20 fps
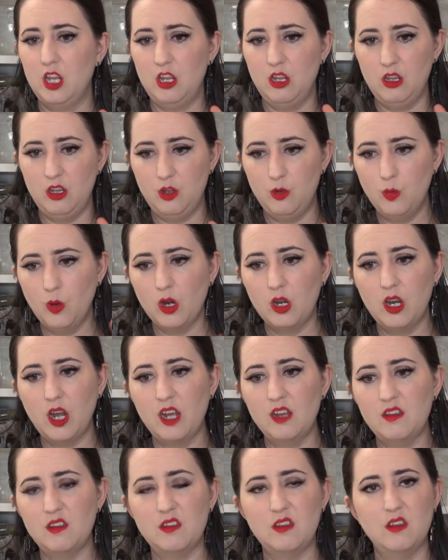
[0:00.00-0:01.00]
You are
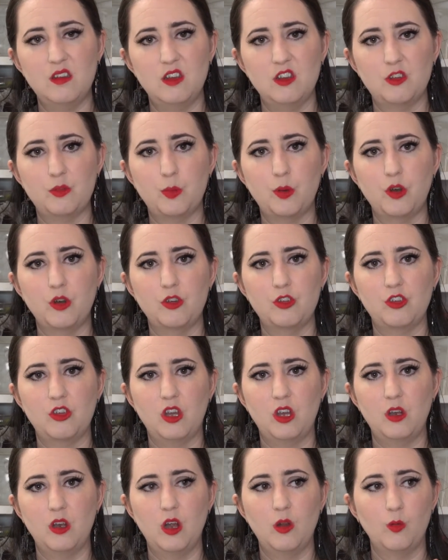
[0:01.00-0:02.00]
nice to this
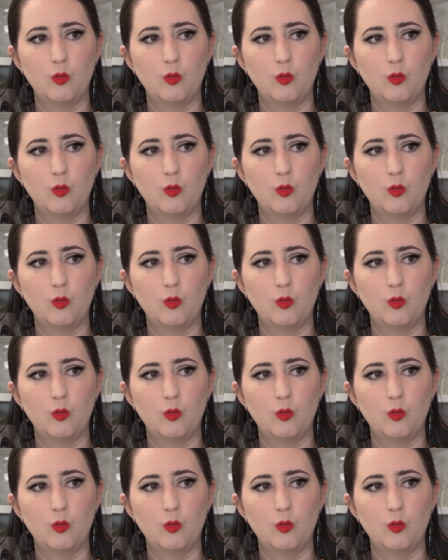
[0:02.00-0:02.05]
person